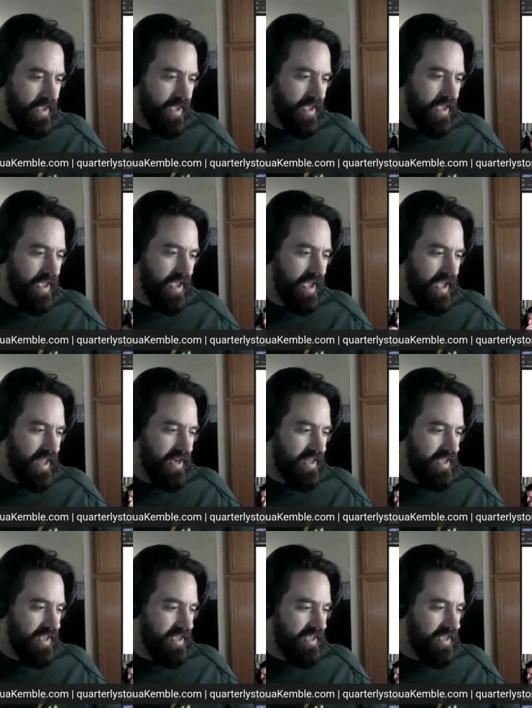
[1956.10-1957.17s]
and
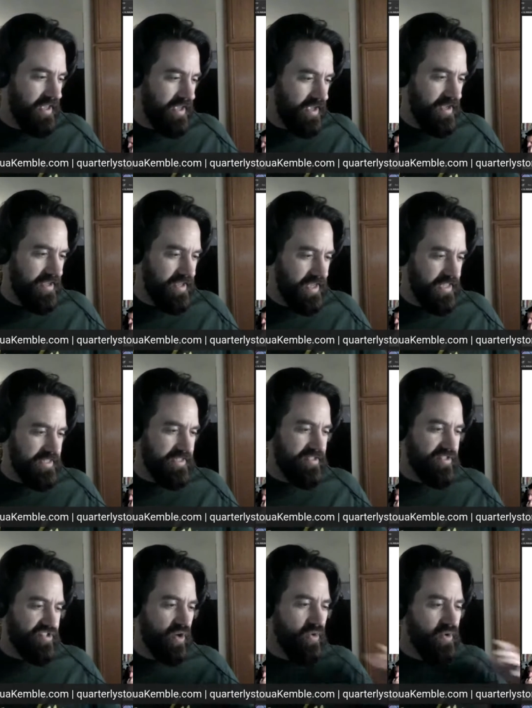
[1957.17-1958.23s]
it's
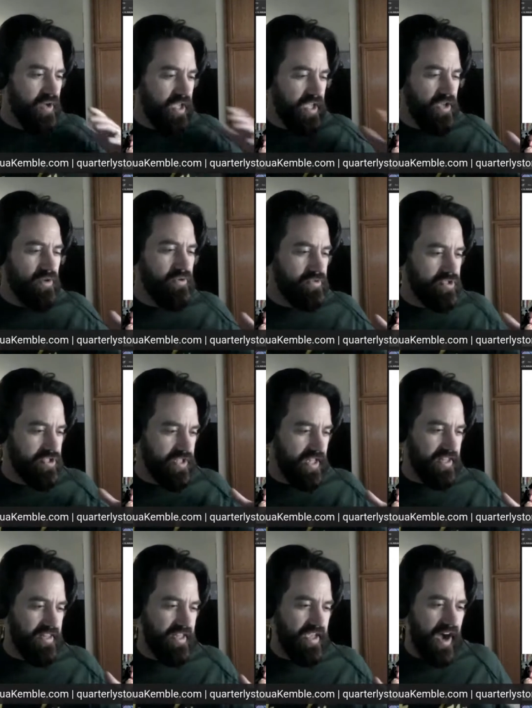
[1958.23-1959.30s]
so huge
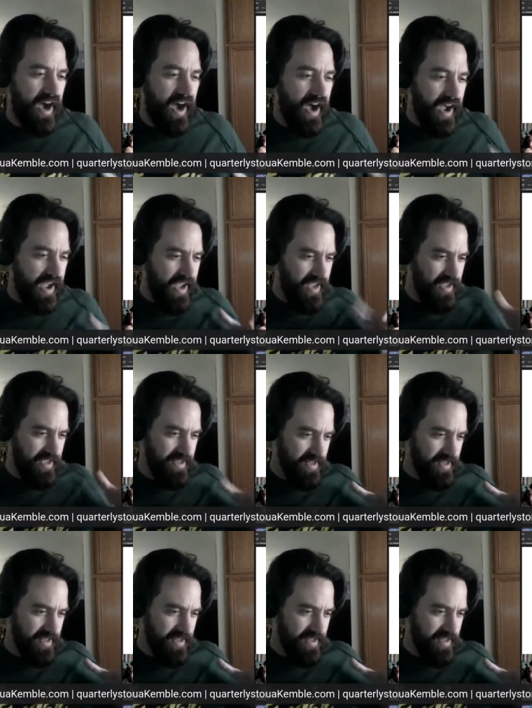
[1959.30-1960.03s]
that the eye